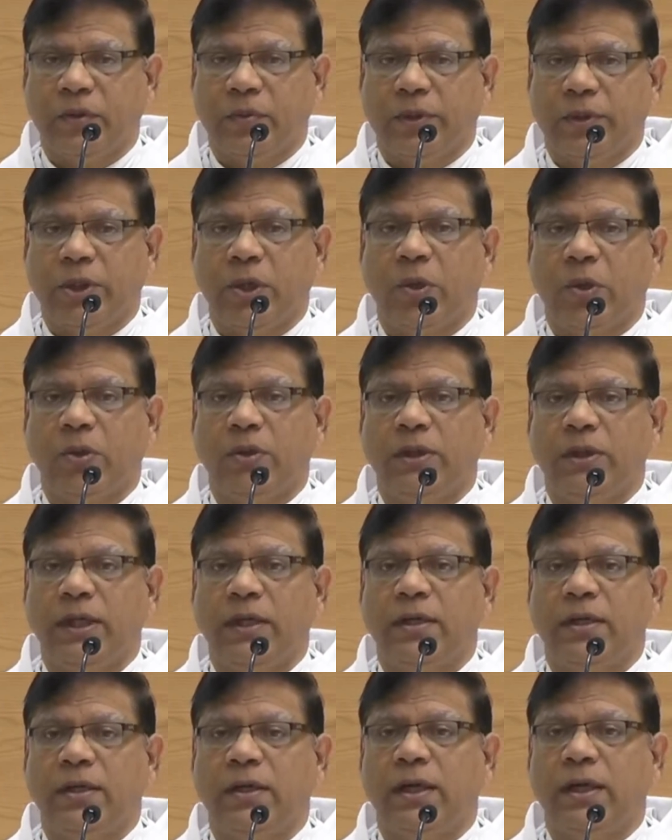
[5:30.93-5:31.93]
with all
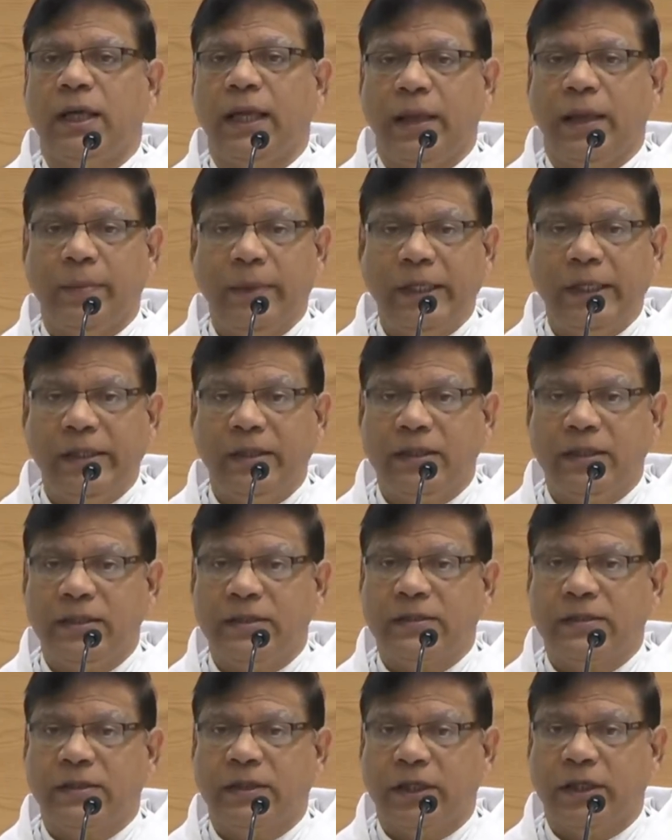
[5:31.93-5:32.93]
the
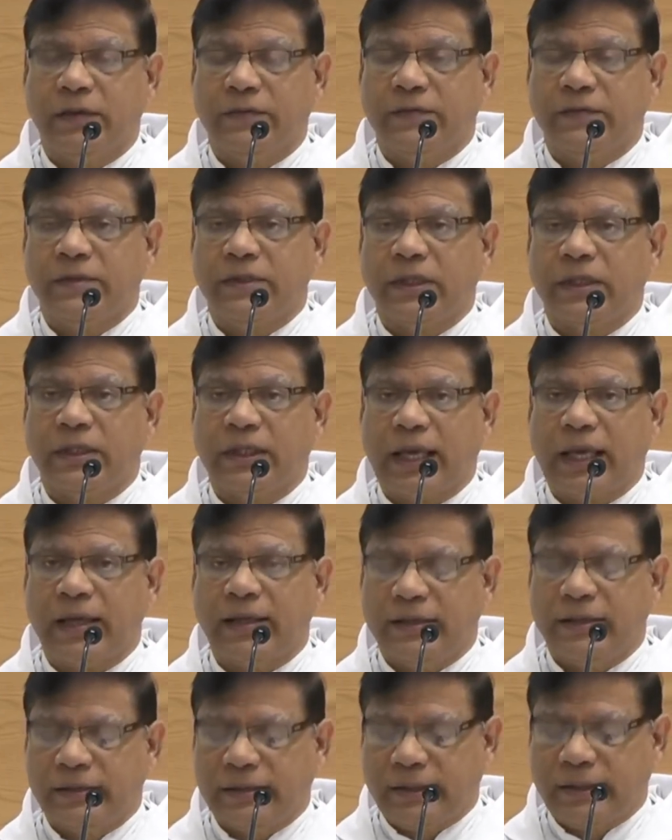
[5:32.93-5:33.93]
abilities, gifts and
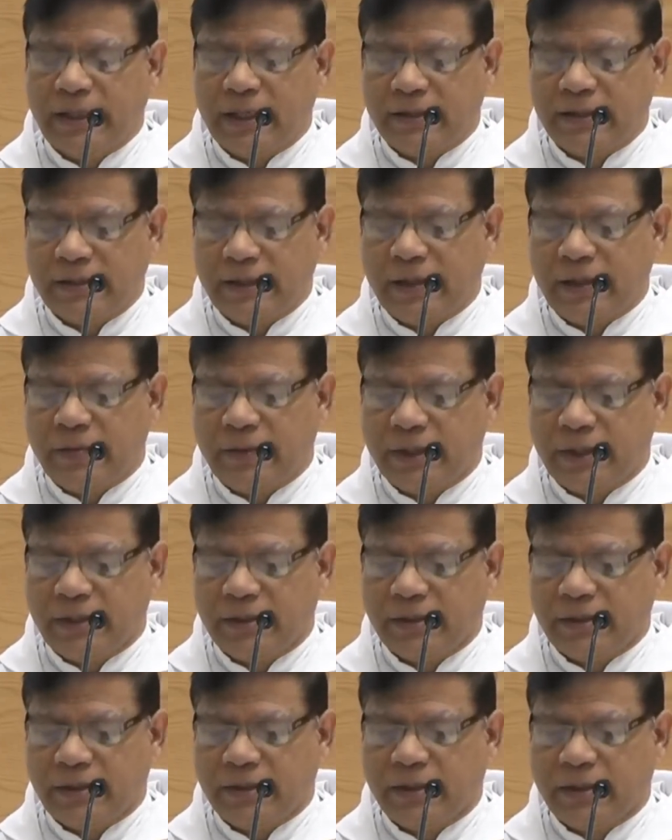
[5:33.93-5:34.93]
talents He has given
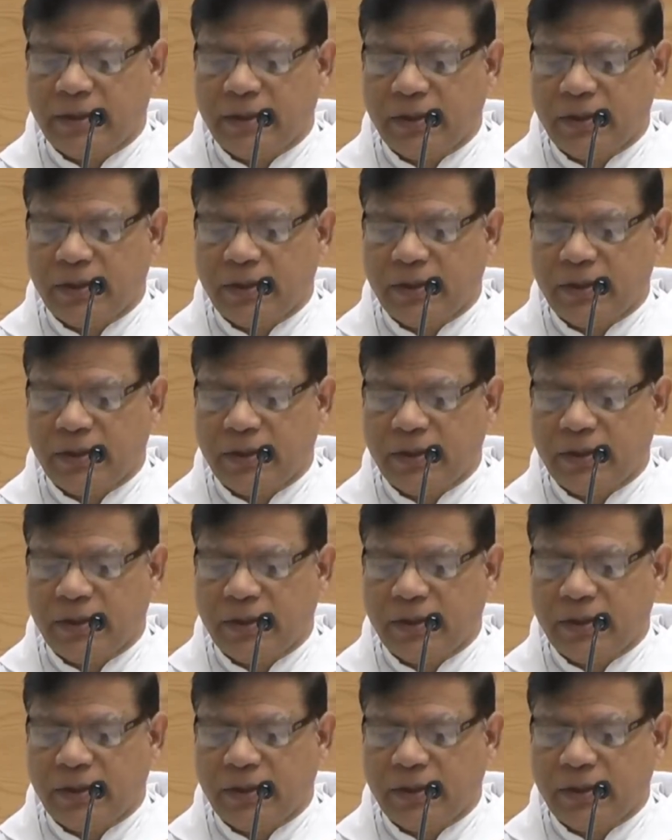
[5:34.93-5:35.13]
us,